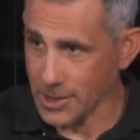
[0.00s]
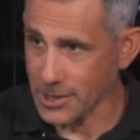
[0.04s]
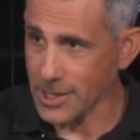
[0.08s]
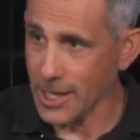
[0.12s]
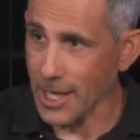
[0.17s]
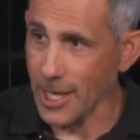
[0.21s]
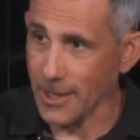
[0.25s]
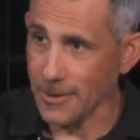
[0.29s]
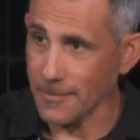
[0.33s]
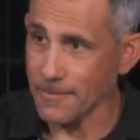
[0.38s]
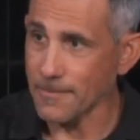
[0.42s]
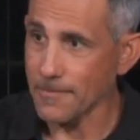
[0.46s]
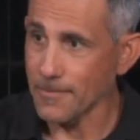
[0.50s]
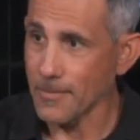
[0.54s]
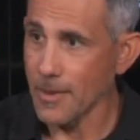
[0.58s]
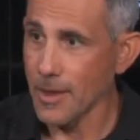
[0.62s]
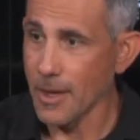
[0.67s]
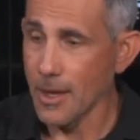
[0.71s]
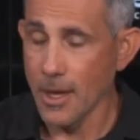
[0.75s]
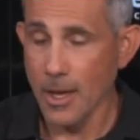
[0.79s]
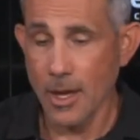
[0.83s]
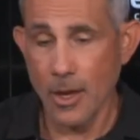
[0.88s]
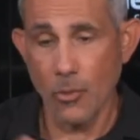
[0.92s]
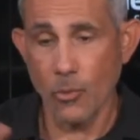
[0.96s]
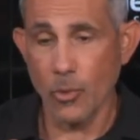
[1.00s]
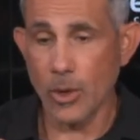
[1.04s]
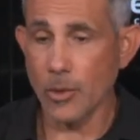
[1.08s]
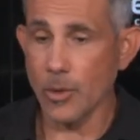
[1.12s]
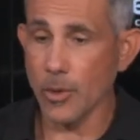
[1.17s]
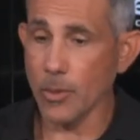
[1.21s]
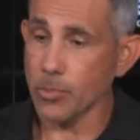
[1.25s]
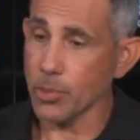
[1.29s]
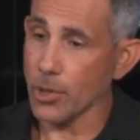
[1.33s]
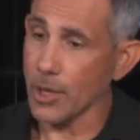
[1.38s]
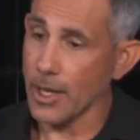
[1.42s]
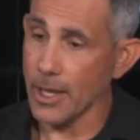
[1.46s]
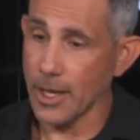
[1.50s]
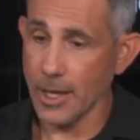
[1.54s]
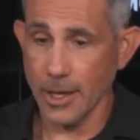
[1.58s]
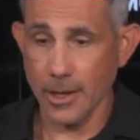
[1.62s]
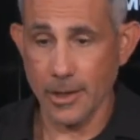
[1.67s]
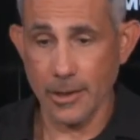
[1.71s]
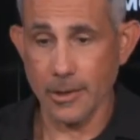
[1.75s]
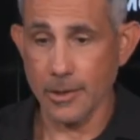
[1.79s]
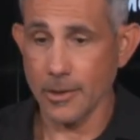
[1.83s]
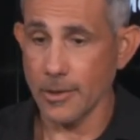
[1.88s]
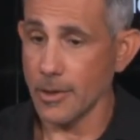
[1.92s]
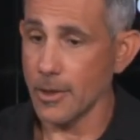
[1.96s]
side. We were playing
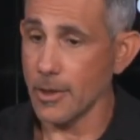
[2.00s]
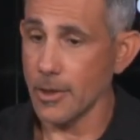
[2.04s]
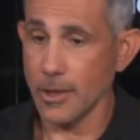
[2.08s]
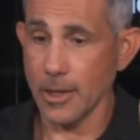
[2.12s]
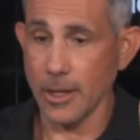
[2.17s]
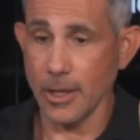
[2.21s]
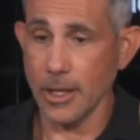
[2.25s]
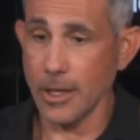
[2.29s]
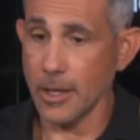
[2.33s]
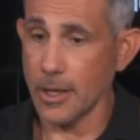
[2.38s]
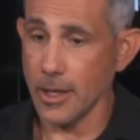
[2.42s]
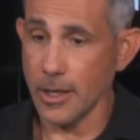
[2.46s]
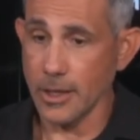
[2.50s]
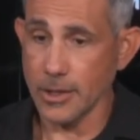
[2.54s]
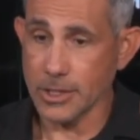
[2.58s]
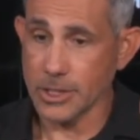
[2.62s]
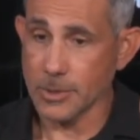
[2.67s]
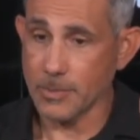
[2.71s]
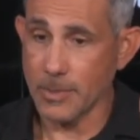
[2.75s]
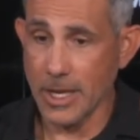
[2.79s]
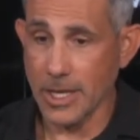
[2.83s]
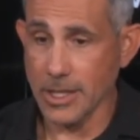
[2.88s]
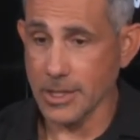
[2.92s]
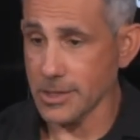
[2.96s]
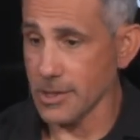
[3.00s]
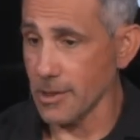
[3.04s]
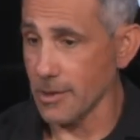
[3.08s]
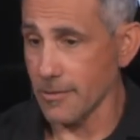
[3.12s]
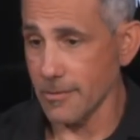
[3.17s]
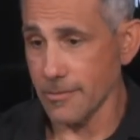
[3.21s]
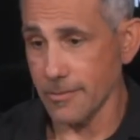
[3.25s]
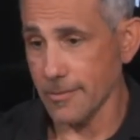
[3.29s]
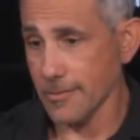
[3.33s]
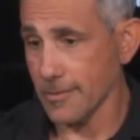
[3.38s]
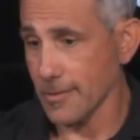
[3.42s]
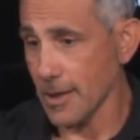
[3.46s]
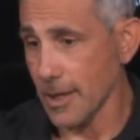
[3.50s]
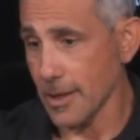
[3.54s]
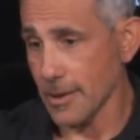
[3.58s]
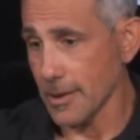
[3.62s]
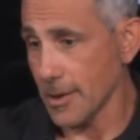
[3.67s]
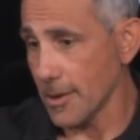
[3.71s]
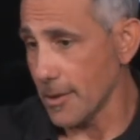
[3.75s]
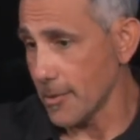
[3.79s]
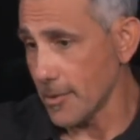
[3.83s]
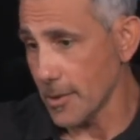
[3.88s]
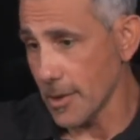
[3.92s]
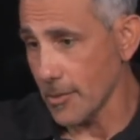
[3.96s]
in a space of, I don't
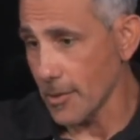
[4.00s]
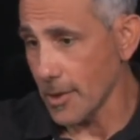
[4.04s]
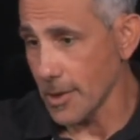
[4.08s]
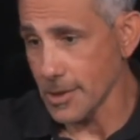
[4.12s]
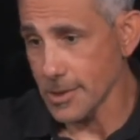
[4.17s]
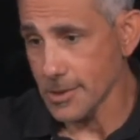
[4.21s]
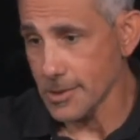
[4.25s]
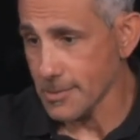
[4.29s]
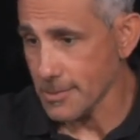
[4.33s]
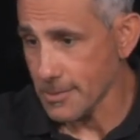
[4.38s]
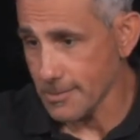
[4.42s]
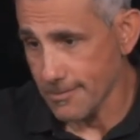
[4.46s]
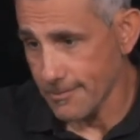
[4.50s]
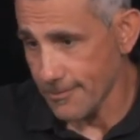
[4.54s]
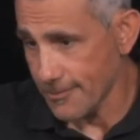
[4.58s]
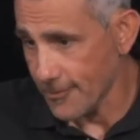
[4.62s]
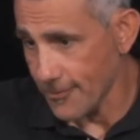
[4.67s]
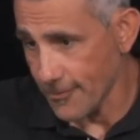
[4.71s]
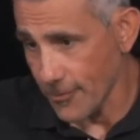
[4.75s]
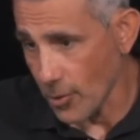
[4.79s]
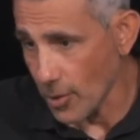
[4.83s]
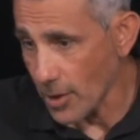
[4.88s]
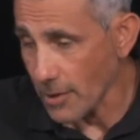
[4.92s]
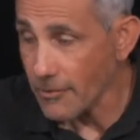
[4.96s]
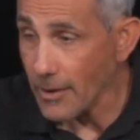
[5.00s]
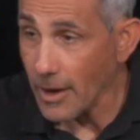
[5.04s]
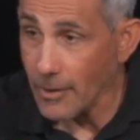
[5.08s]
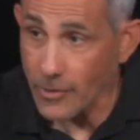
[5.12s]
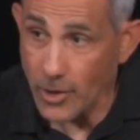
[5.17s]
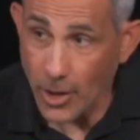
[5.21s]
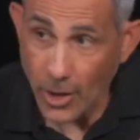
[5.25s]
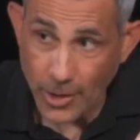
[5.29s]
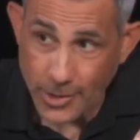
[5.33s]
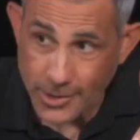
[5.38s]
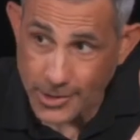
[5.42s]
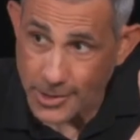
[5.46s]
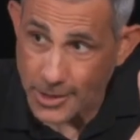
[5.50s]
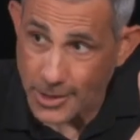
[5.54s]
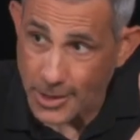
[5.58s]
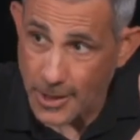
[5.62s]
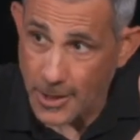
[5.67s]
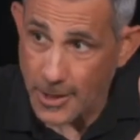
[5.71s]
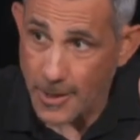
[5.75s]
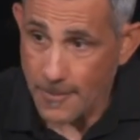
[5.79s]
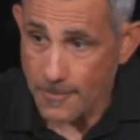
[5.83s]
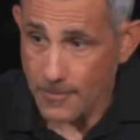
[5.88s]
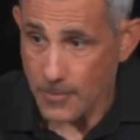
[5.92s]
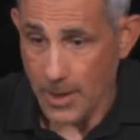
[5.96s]
know what it was, 45 yards.
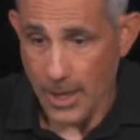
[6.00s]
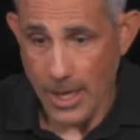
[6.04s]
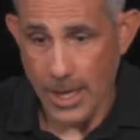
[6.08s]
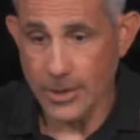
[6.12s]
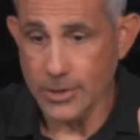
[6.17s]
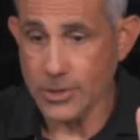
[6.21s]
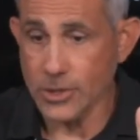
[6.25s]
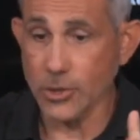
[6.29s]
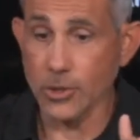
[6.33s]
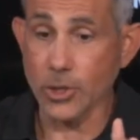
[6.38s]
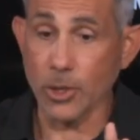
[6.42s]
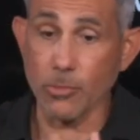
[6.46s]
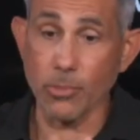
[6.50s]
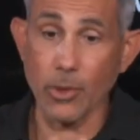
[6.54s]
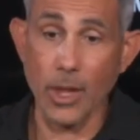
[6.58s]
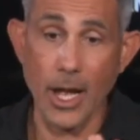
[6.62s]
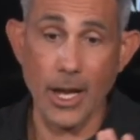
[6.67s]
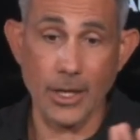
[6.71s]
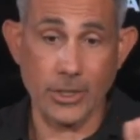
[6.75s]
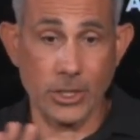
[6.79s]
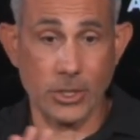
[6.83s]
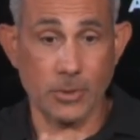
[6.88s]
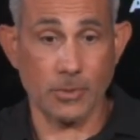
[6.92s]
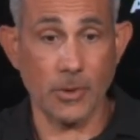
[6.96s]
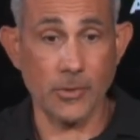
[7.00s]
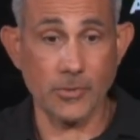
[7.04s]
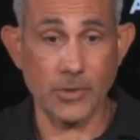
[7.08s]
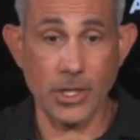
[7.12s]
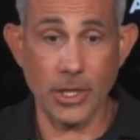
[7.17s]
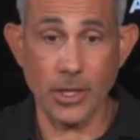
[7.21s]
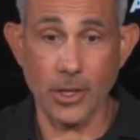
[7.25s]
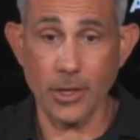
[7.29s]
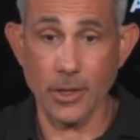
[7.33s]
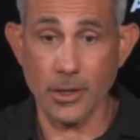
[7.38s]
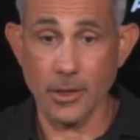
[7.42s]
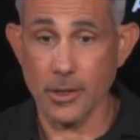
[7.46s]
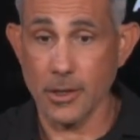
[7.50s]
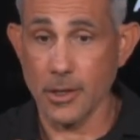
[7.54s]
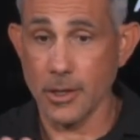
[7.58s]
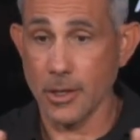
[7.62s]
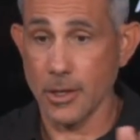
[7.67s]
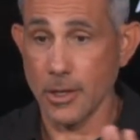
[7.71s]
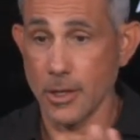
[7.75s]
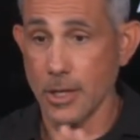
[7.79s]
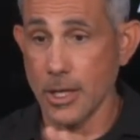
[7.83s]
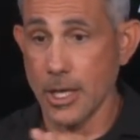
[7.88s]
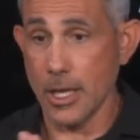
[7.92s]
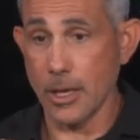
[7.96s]
And so your block just moves here
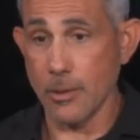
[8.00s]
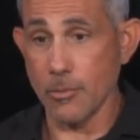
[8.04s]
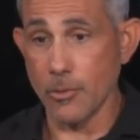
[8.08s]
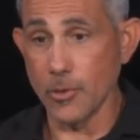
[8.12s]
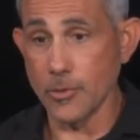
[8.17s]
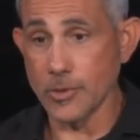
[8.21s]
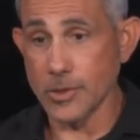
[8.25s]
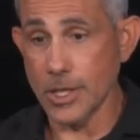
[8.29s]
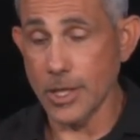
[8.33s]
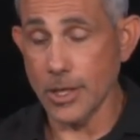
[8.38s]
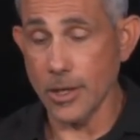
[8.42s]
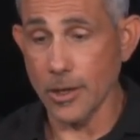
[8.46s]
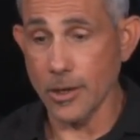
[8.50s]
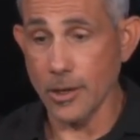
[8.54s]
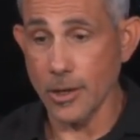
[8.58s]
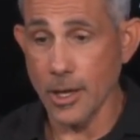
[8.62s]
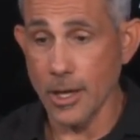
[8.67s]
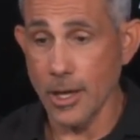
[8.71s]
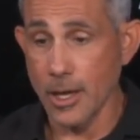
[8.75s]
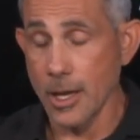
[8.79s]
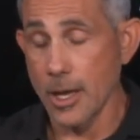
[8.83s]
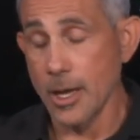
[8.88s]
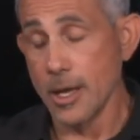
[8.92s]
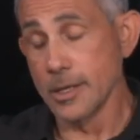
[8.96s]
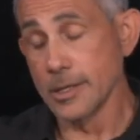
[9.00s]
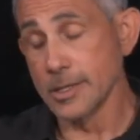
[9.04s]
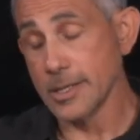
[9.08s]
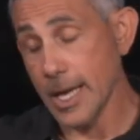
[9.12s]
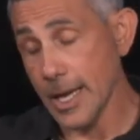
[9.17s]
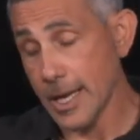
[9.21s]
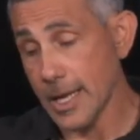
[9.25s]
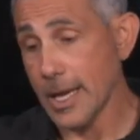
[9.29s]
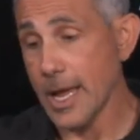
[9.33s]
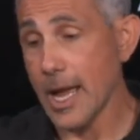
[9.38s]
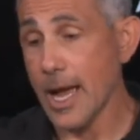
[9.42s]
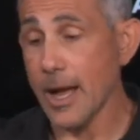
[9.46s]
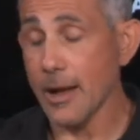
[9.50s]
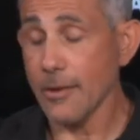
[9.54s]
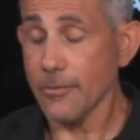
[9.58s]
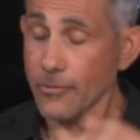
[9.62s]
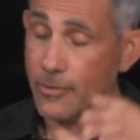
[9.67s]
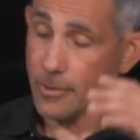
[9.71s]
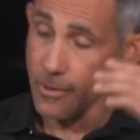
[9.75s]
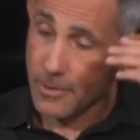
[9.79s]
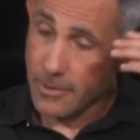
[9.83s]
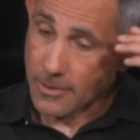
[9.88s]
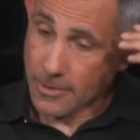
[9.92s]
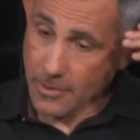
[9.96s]
and it moves here. Second half,
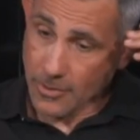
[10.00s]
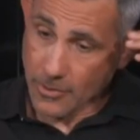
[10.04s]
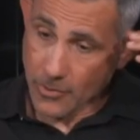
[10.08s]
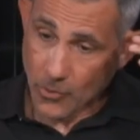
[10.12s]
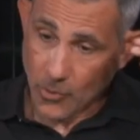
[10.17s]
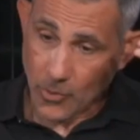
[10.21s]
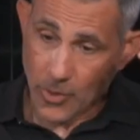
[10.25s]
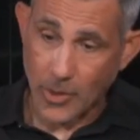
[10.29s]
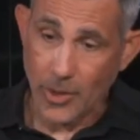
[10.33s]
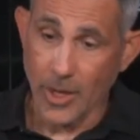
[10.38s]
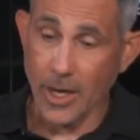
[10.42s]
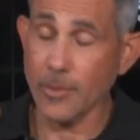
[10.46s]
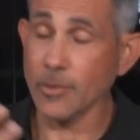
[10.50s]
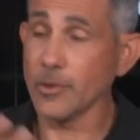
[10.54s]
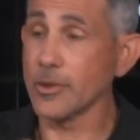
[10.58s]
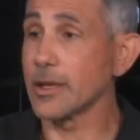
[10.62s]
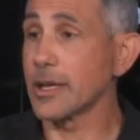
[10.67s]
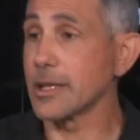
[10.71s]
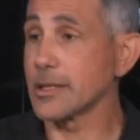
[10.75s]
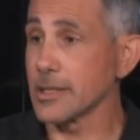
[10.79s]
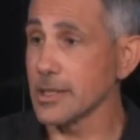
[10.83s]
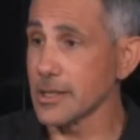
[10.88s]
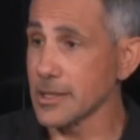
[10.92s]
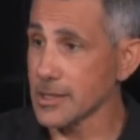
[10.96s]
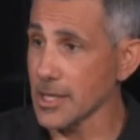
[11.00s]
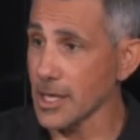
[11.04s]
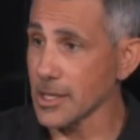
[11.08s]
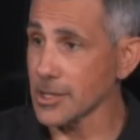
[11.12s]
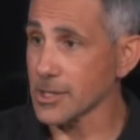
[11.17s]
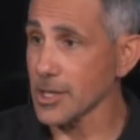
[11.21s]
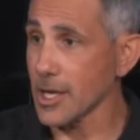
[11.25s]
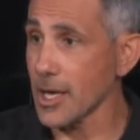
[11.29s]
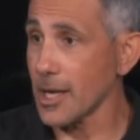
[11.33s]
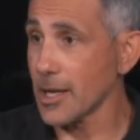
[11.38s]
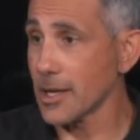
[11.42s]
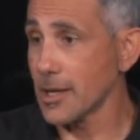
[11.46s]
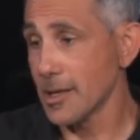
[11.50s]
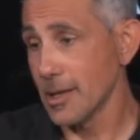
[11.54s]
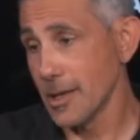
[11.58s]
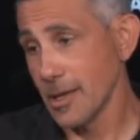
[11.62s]
we were able to get to the touchline,